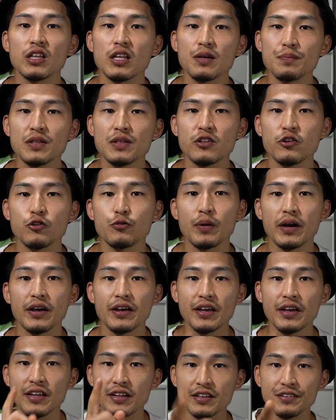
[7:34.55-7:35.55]
let me know by
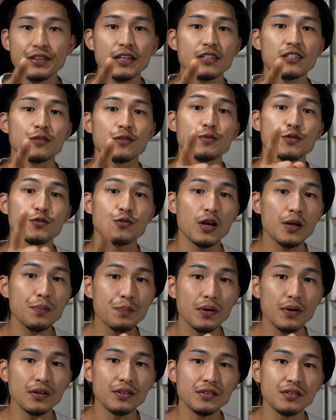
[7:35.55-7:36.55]
hitting that subscribe
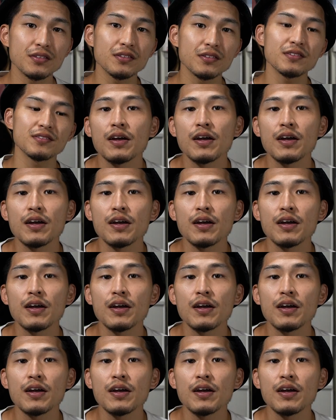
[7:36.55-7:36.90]
button.